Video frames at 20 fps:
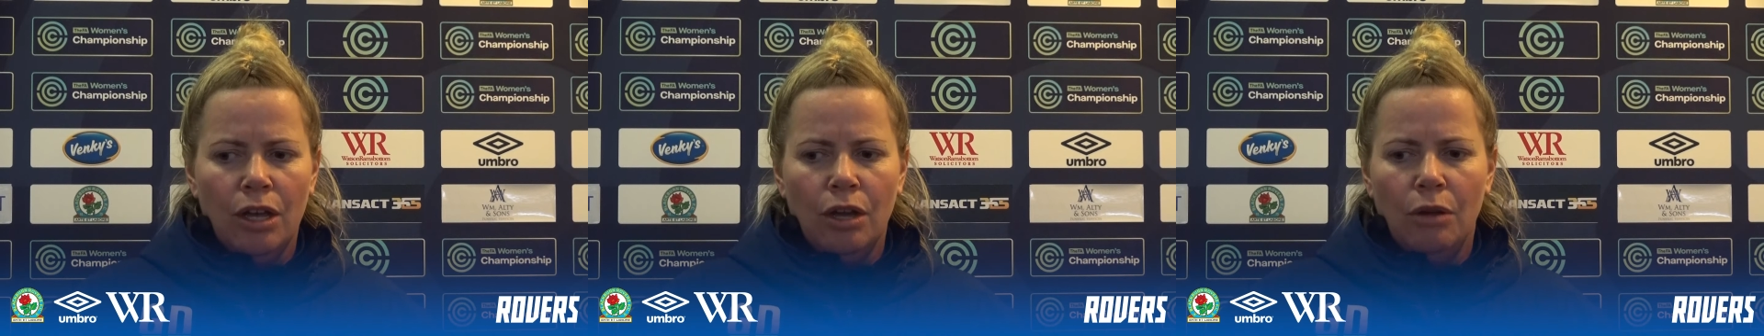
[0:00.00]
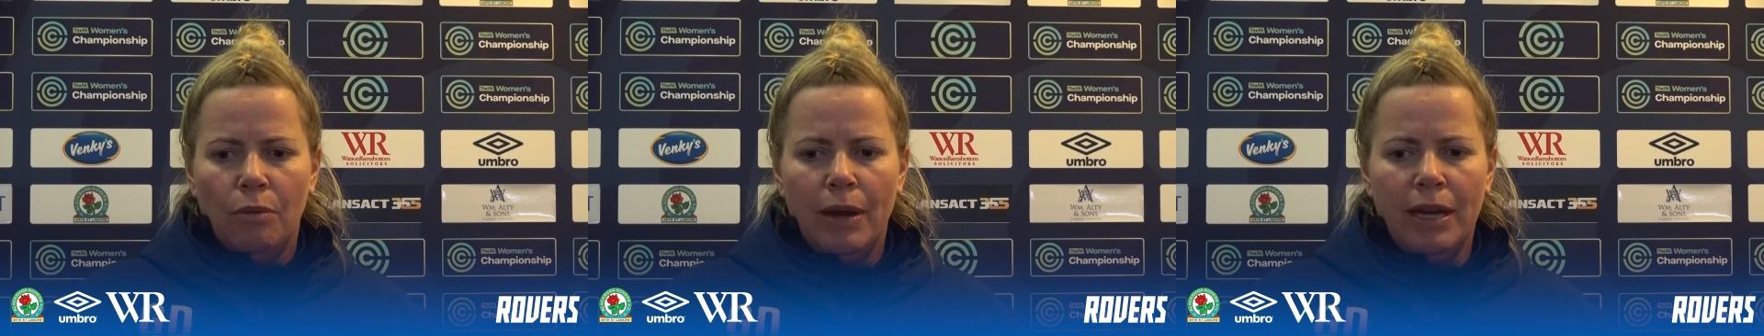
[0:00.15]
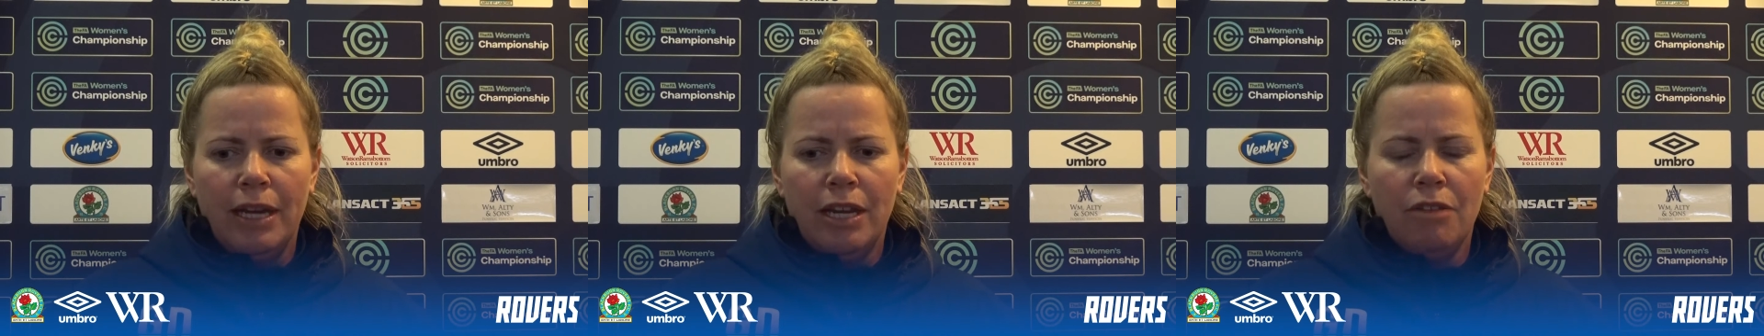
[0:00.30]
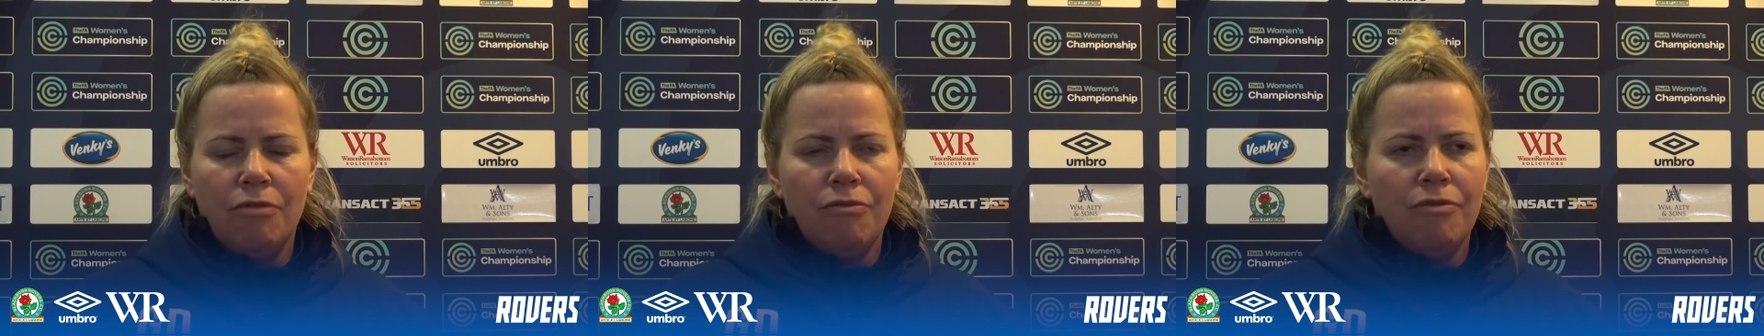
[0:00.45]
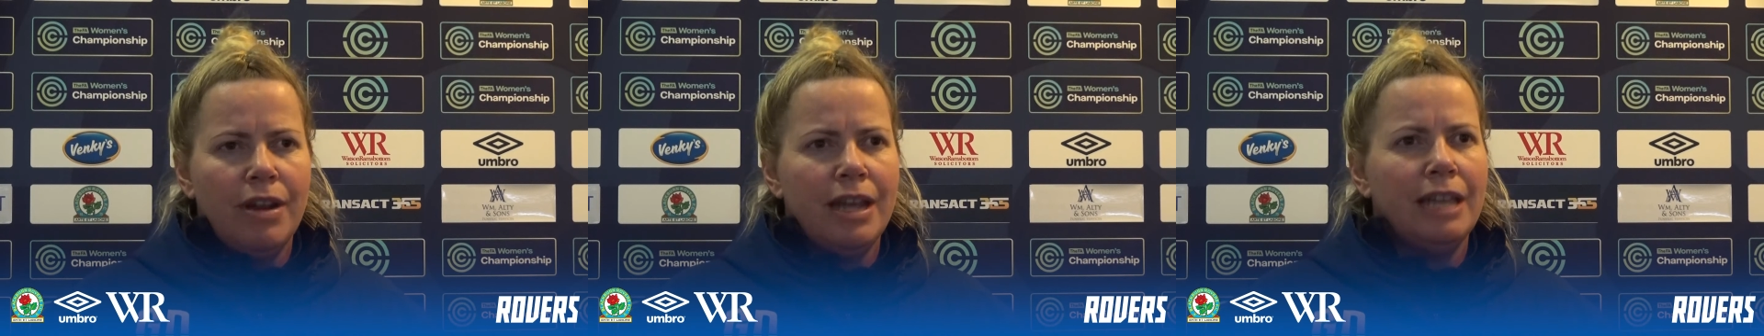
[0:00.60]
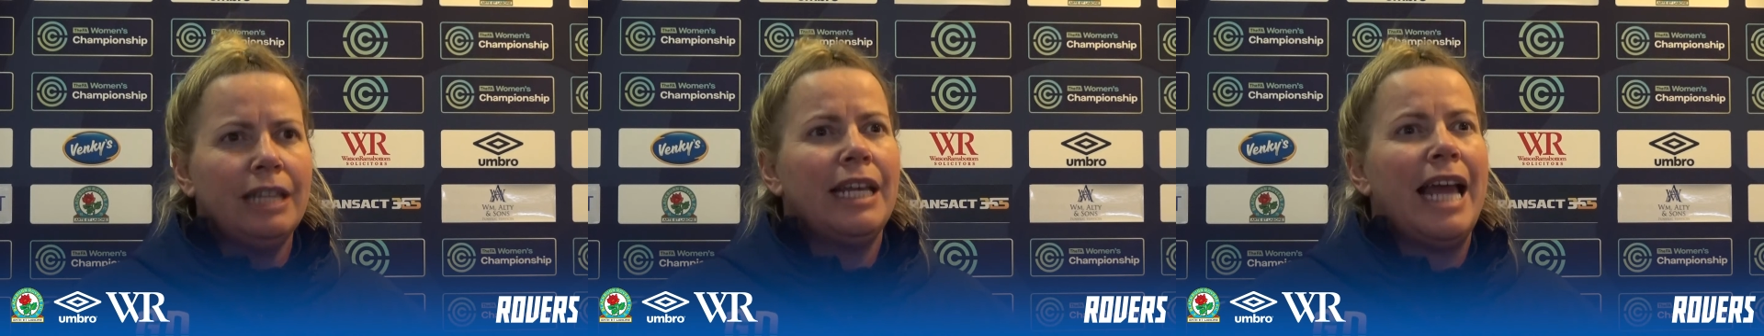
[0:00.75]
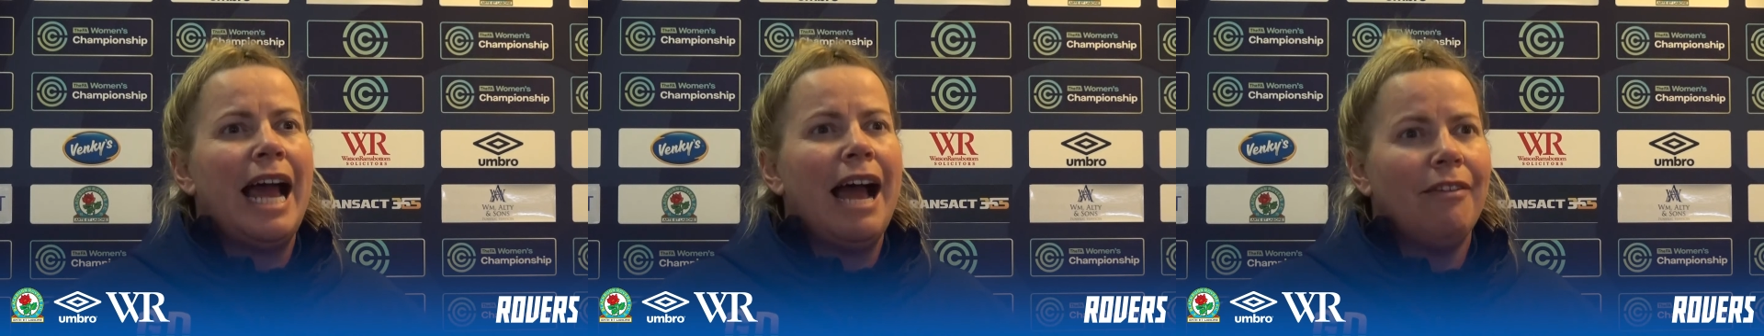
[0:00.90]
when you're
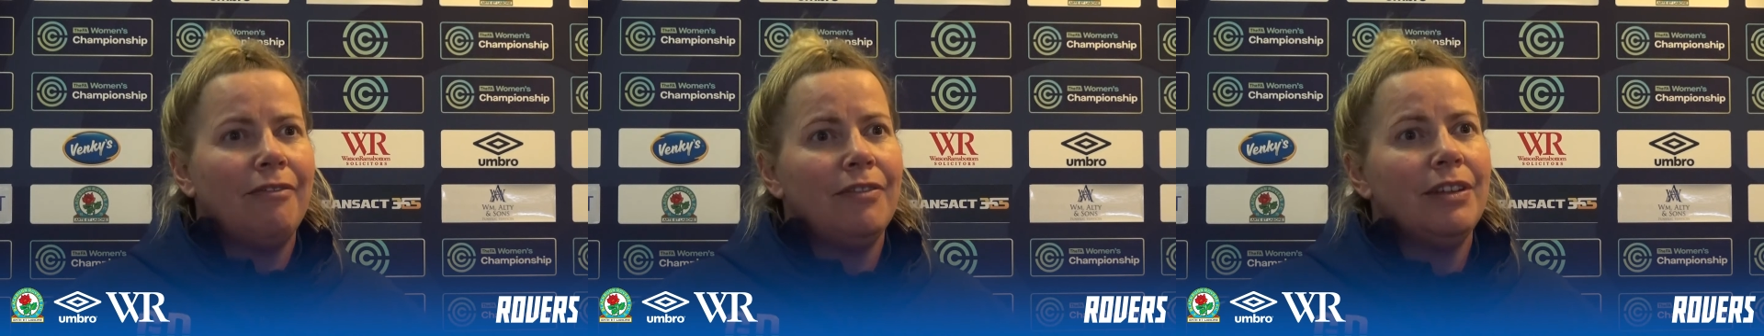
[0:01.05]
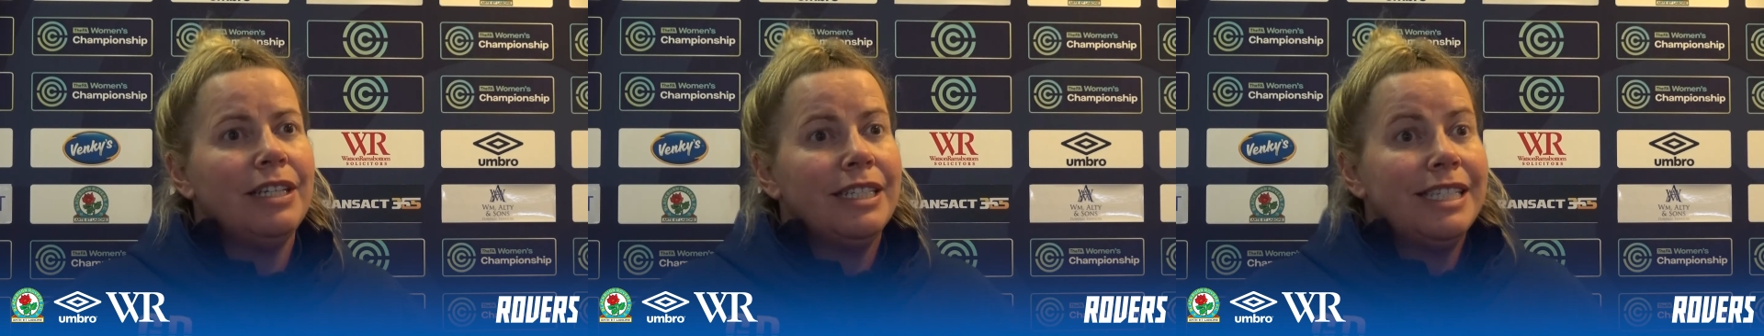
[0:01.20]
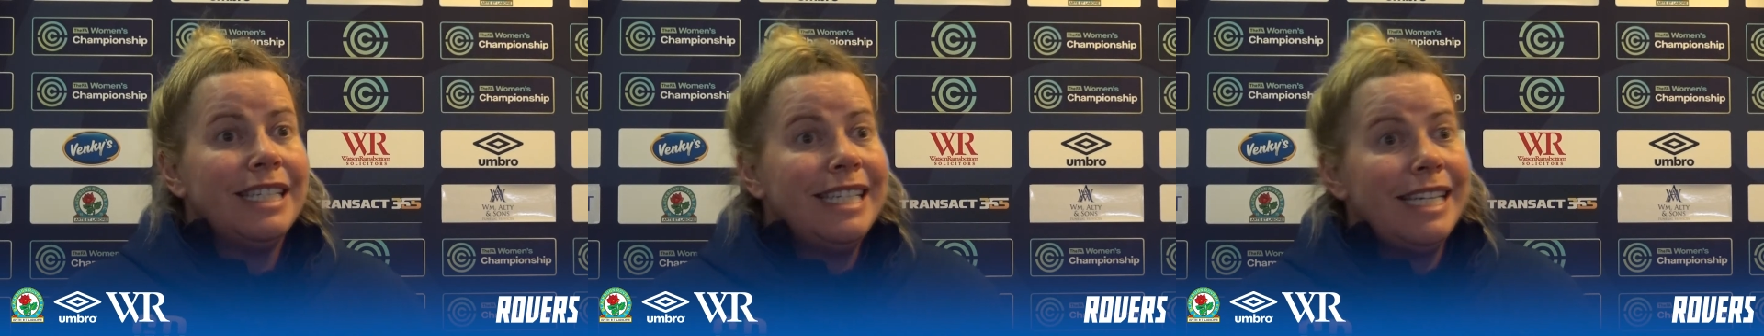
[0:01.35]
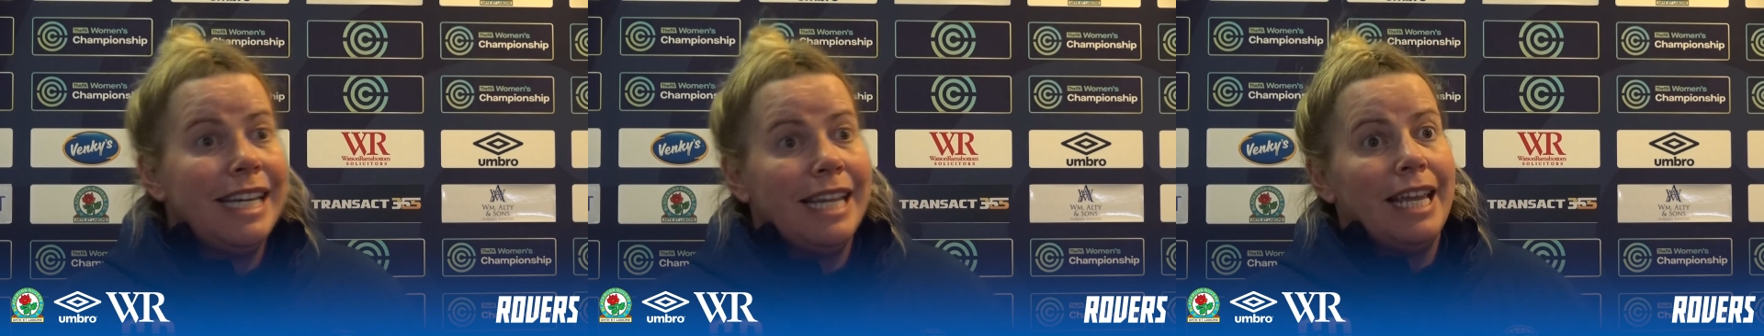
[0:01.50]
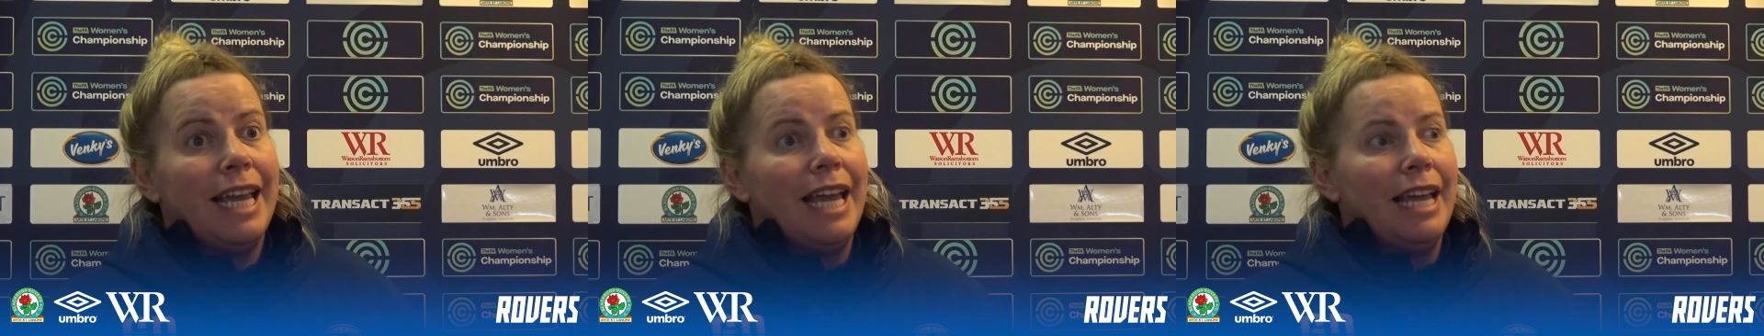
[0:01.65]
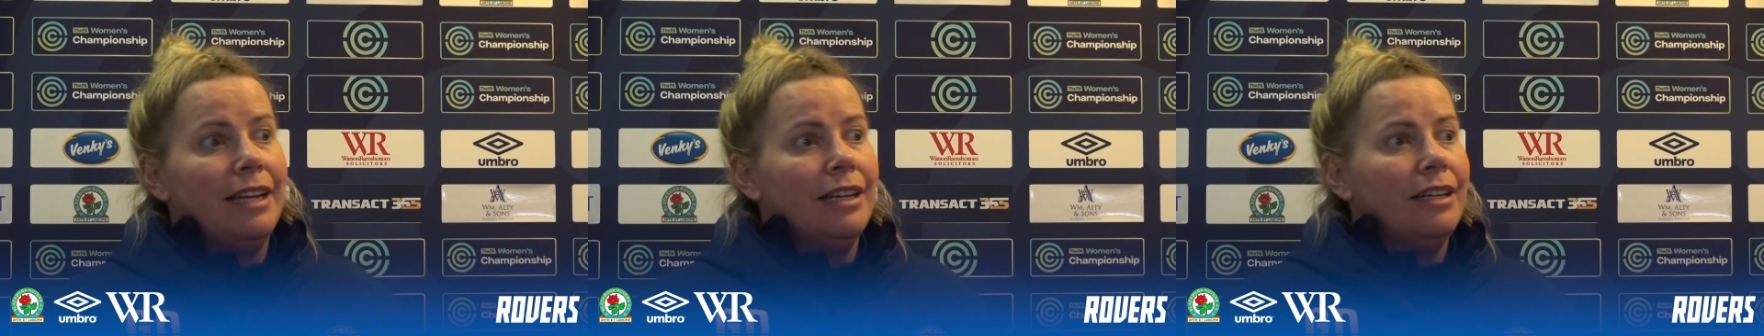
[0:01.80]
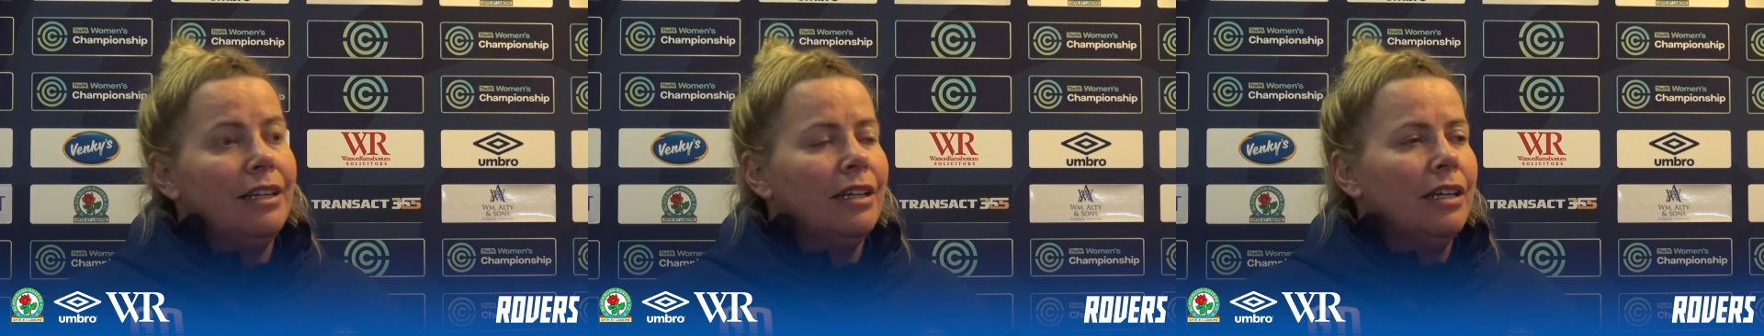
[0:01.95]
really having to dig in,